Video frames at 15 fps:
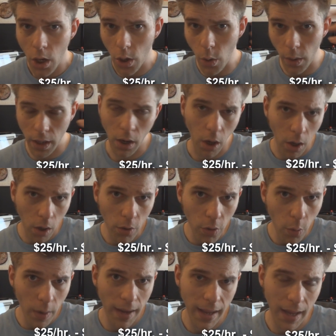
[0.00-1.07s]
going all
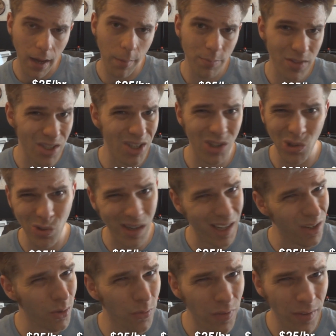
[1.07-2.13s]
the way up to
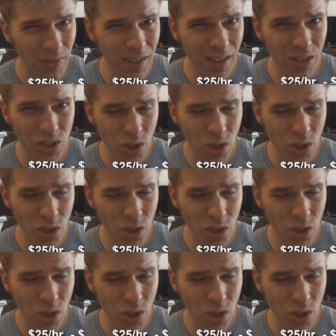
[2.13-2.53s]
$150,